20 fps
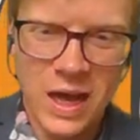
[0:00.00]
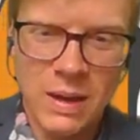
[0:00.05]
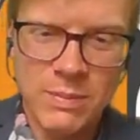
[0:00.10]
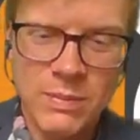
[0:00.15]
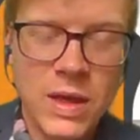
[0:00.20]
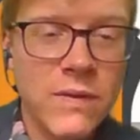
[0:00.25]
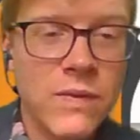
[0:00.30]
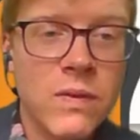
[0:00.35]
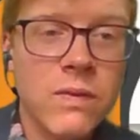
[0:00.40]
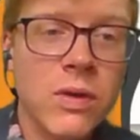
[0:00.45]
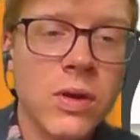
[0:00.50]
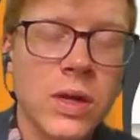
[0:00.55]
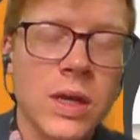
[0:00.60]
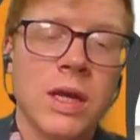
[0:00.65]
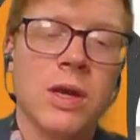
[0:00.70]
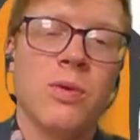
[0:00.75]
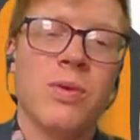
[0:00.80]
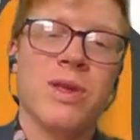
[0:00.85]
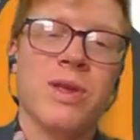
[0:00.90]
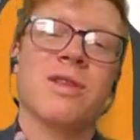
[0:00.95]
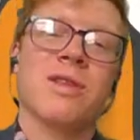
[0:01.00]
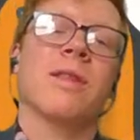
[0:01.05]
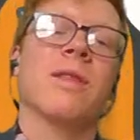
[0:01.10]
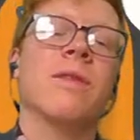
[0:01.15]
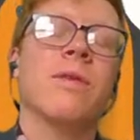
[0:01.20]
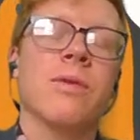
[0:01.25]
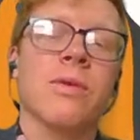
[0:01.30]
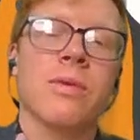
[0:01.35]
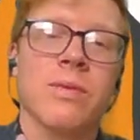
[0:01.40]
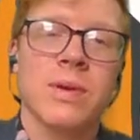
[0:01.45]
If you've got any questions
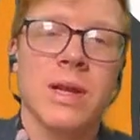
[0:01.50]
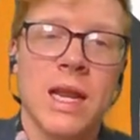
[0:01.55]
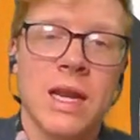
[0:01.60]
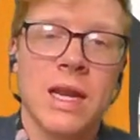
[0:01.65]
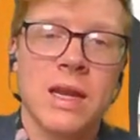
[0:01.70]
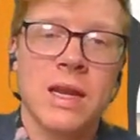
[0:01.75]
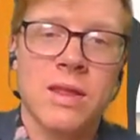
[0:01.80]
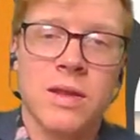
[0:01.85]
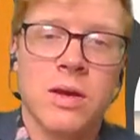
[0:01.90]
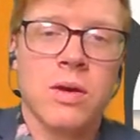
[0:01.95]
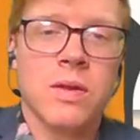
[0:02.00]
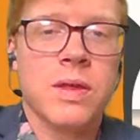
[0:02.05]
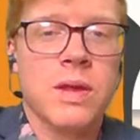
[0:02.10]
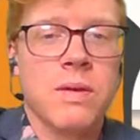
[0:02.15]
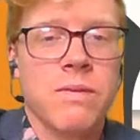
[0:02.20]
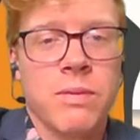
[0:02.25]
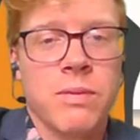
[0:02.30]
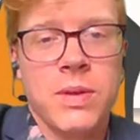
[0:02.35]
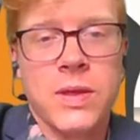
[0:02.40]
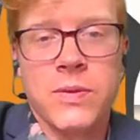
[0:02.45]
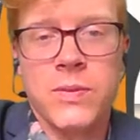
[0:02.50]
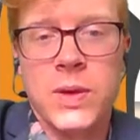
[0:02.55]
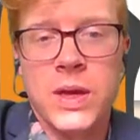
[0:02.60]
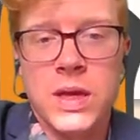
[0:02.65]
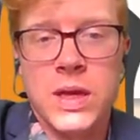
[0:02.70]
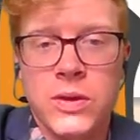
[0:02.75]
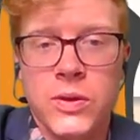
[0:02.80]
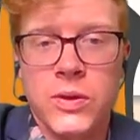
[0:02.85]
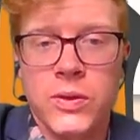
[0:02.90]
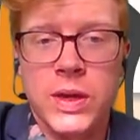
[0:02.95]
relating to the content from this
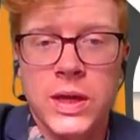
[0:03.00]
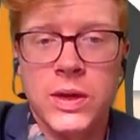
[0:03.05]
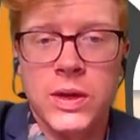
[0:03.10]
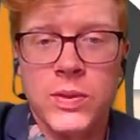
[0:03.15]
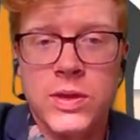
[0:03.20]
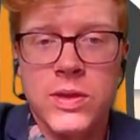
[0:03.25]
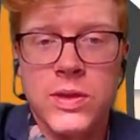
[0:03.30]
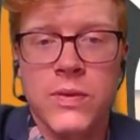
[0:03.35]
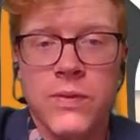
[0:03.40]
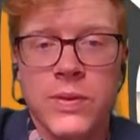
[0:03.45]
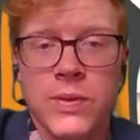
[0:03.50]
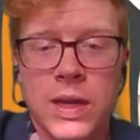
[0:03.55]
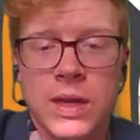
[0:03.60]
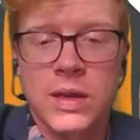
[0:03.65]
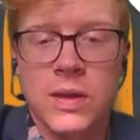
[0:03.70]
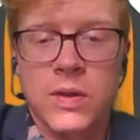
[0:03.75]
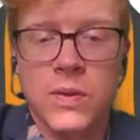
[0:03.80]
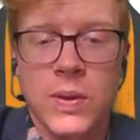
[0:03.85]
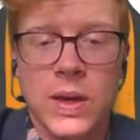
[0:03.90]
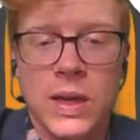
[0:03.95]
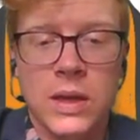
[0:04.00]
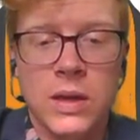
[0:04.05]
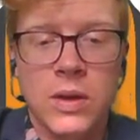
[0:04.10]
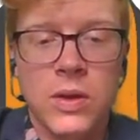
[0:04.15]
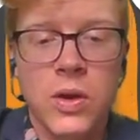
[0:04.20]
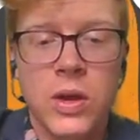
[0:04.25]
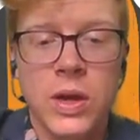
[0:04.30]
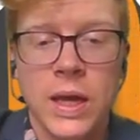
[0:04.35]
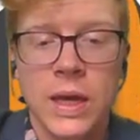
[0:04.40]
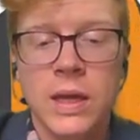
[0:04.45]
week, or any questions relating to our
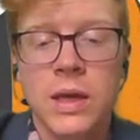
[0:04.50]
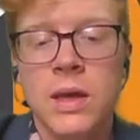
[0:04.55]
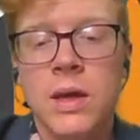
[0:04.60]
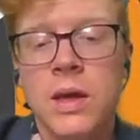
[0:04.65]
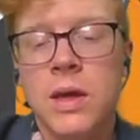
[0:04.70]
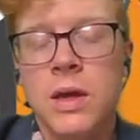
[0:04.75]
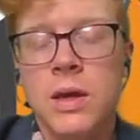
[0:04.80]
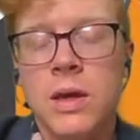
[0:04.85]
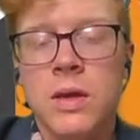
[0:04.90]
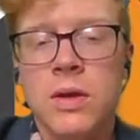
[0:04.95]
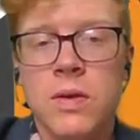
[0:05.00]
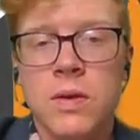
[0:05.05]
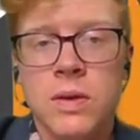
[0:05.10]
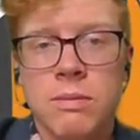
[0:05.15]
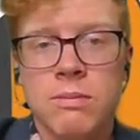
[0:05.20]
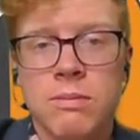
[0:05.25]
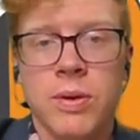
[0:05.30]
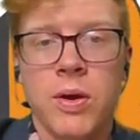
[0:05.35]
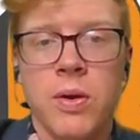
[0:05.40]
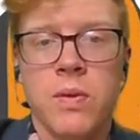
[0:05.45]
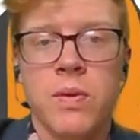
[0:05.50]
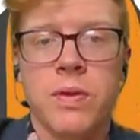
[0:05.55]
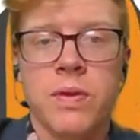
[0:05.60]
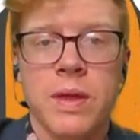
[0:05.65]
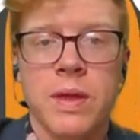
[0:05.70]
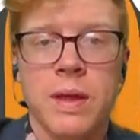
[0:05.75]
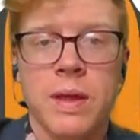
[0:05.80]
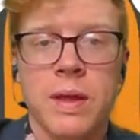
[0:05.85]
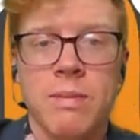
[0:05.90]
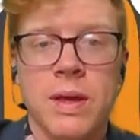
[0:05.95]
learning, you can post
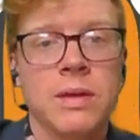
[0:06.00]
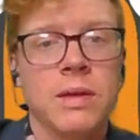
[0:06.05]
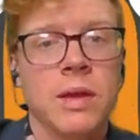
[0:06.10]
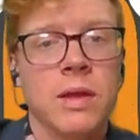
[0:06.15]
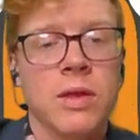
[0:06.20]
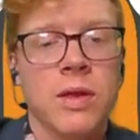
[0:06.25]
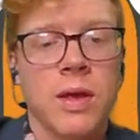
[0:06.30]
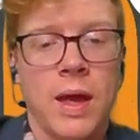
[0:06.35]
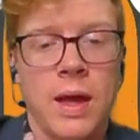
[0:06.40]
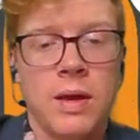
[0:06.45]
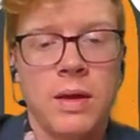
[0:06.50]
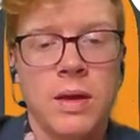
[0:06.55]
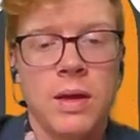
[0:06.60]
them in the chat